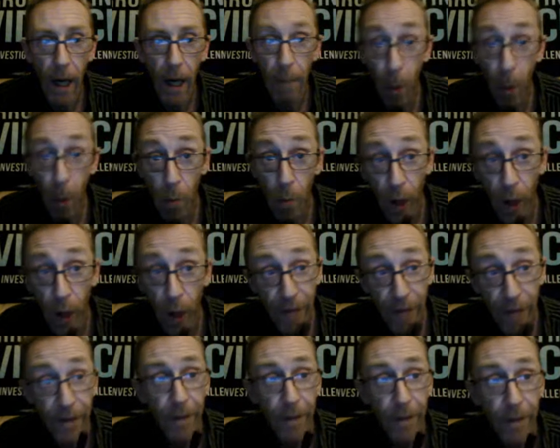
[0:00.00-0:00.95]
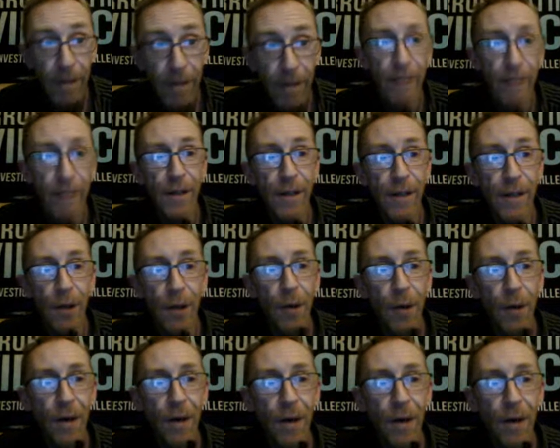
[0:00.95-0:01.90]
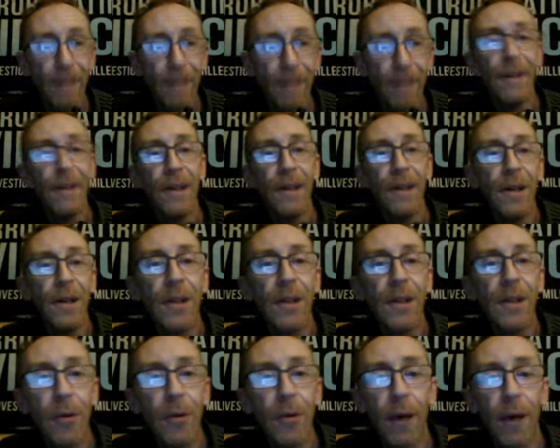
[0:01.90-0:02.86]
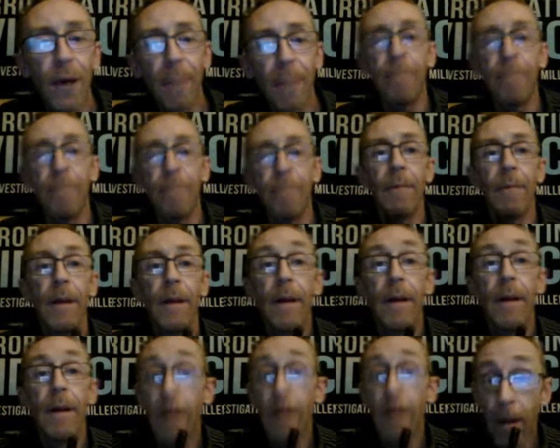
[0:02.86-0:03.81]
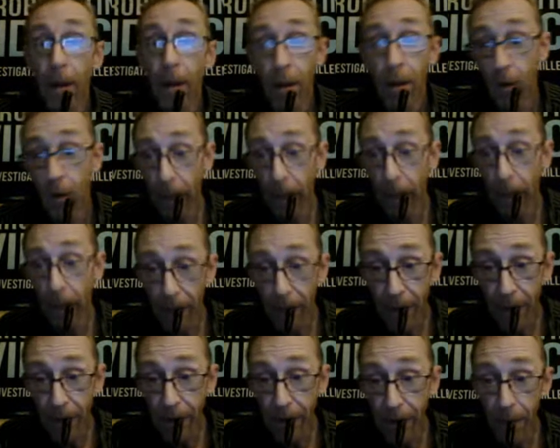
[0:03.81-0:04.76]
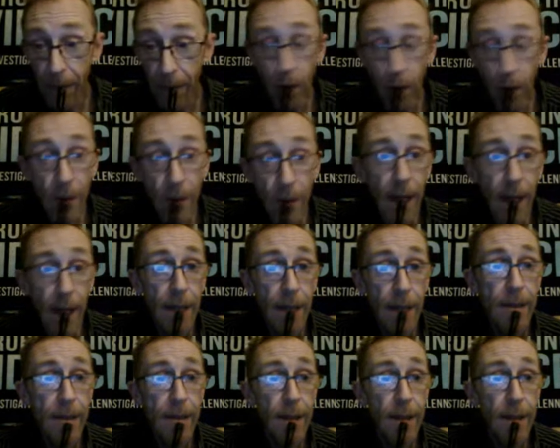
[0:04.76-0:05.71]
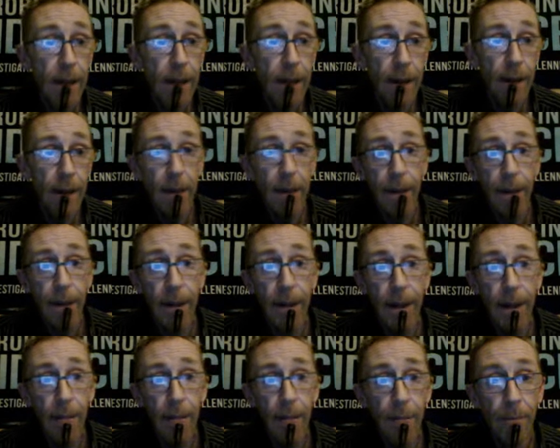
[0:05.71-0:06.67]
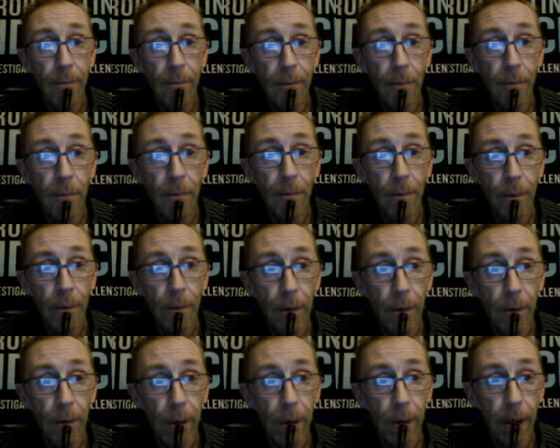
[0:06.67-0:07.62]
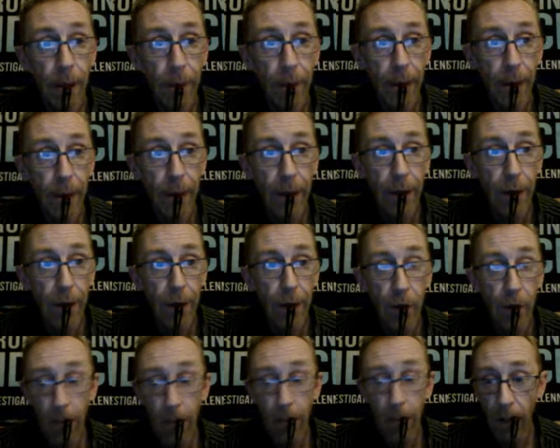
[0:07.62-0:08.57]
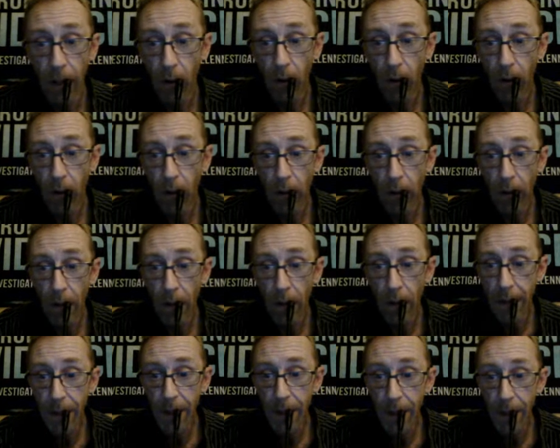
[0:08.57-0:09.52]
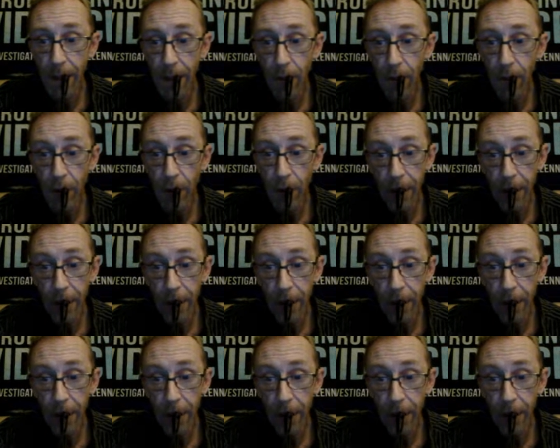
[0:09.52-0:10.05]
bottom left if you Google it. So all the best for the bells, guys, and 2022, bring it on. Let's get disclosure